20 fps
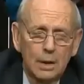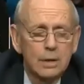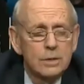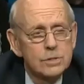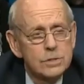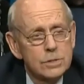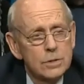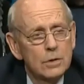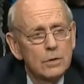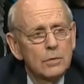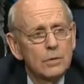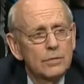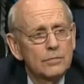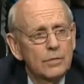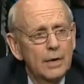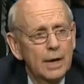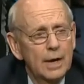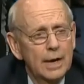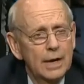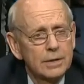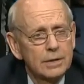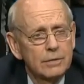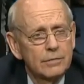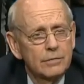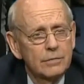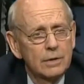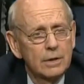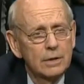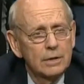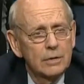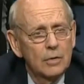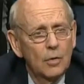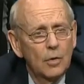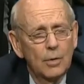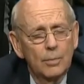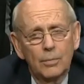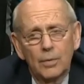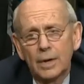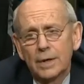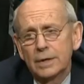And so if I had to
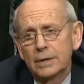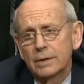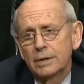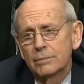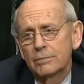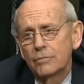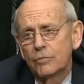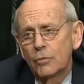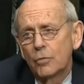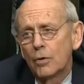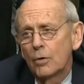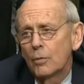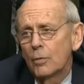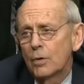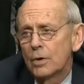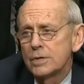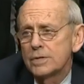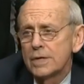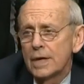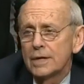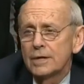incorporate in 4 words,